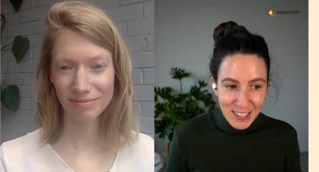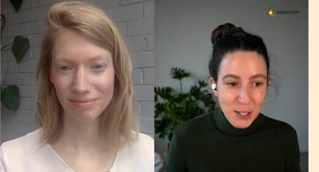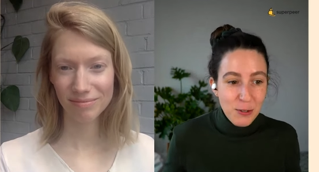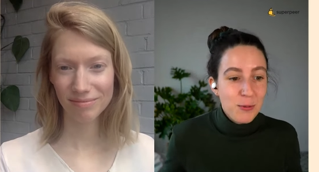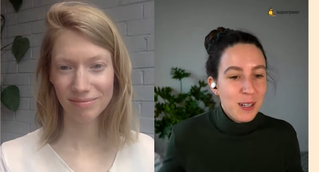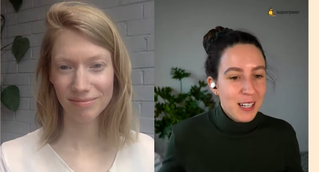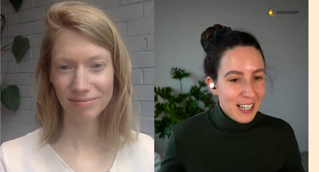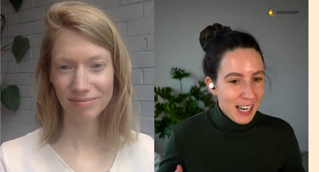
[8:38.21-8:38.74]
Speaker 1: So
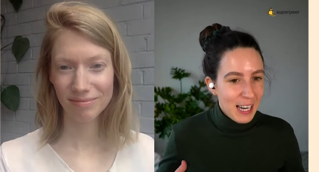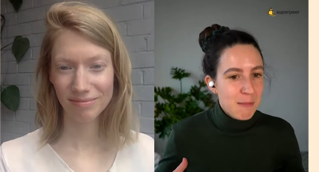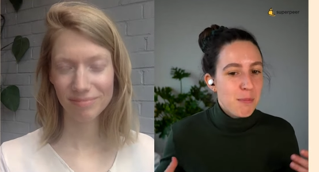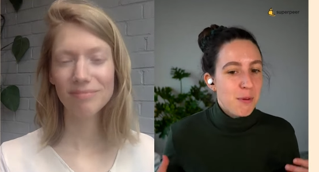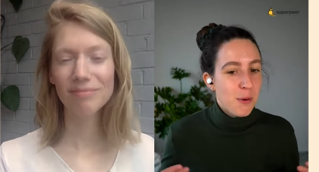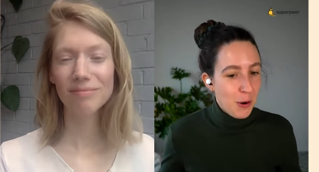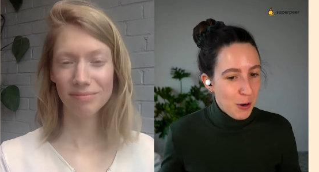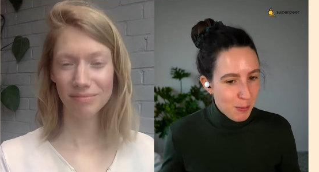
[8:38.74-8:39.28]
really like
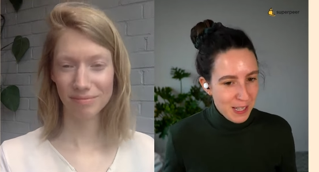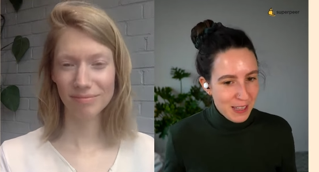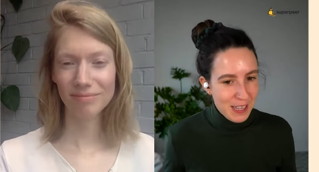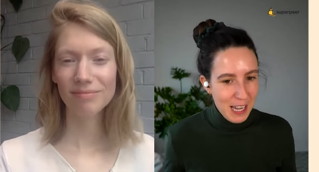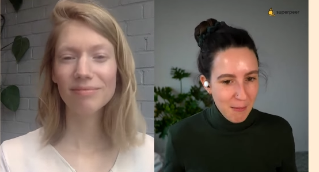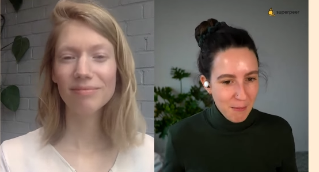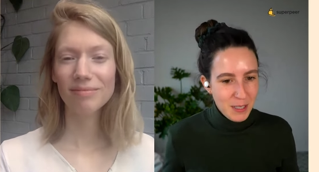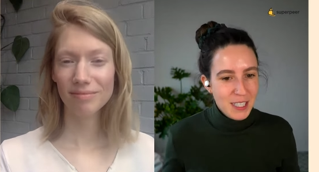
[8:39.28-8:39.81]
probing
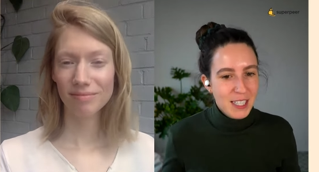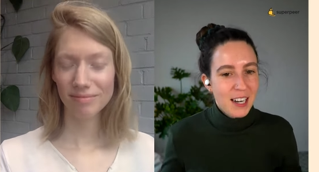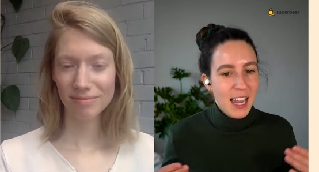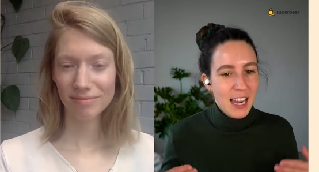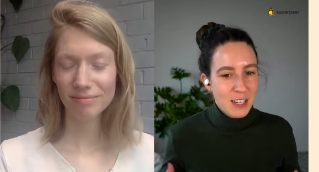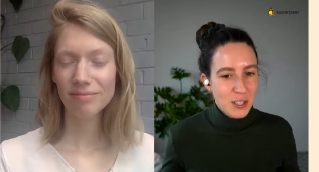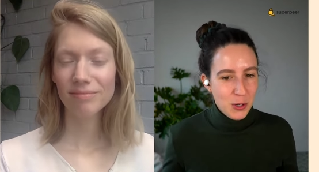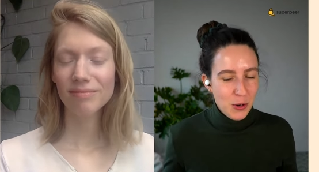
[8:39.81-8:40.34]
them to
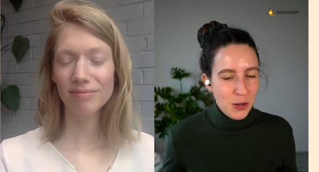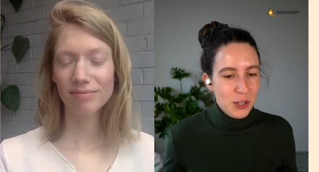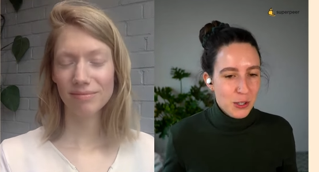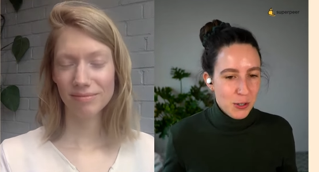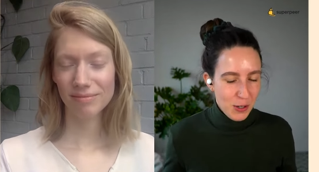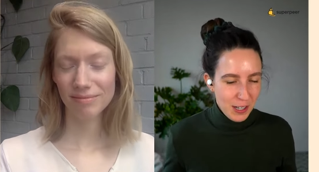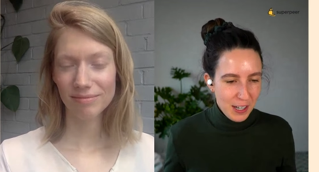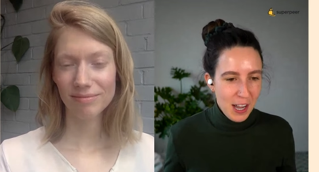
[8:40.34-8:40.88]
like talk
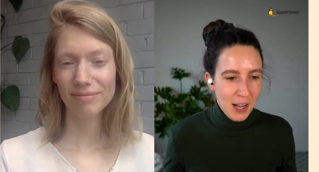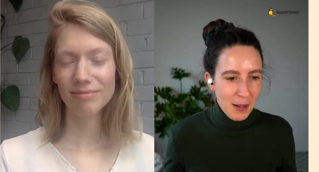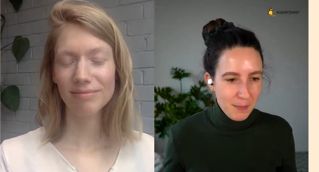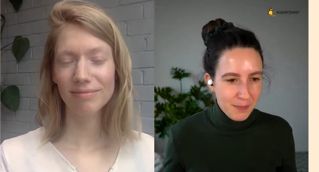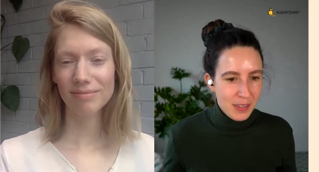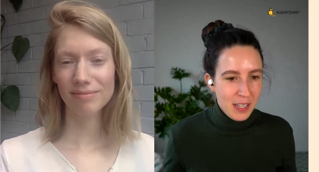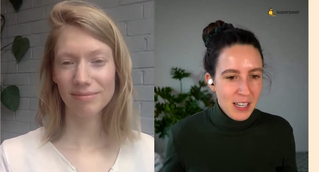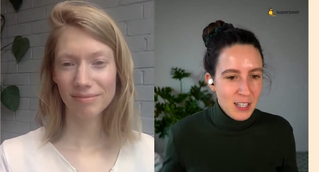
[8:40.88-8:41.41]
through and
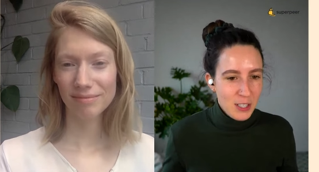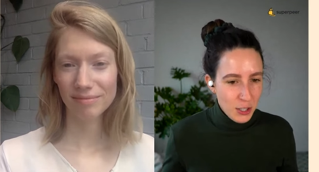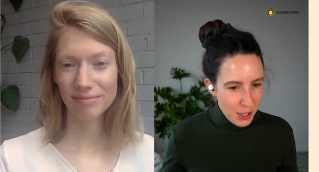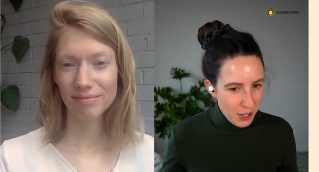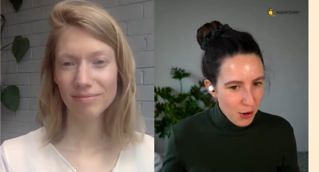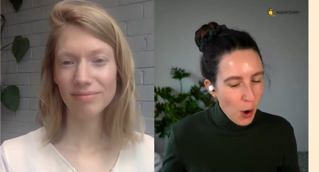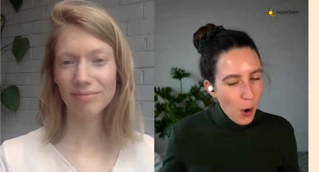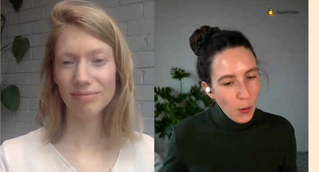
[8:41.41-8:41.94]
come to
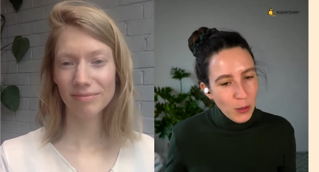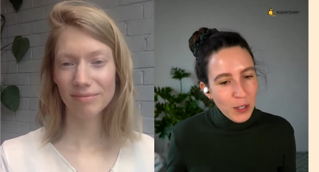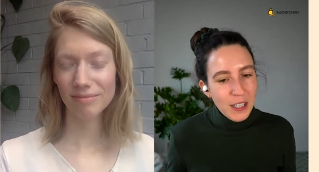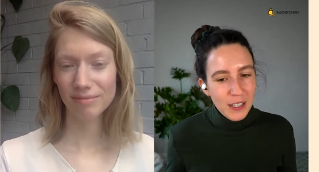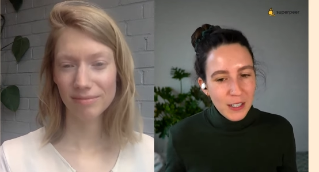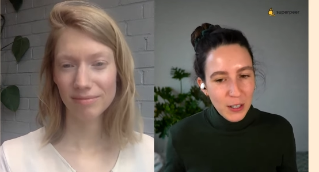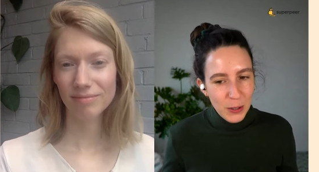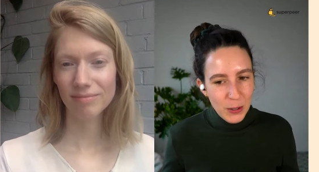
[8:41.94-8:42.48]
their own
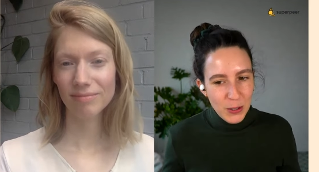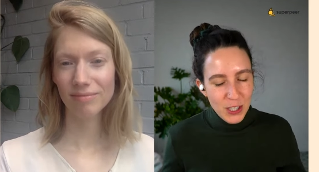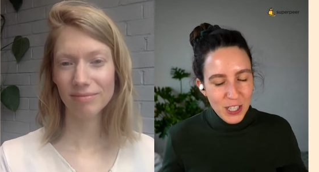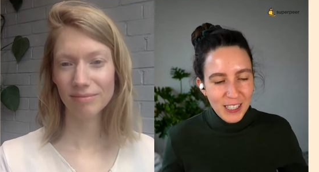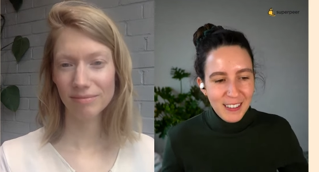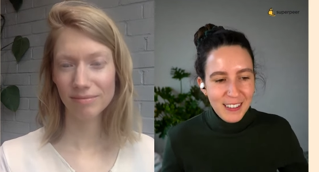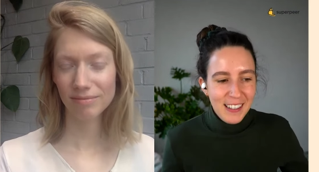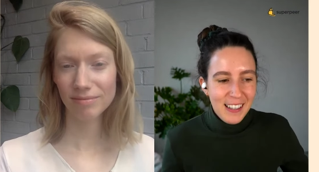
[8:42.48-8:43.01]

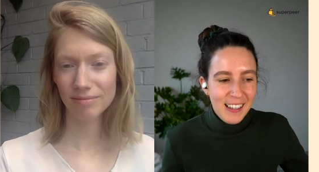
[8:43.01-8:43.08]
conclusion.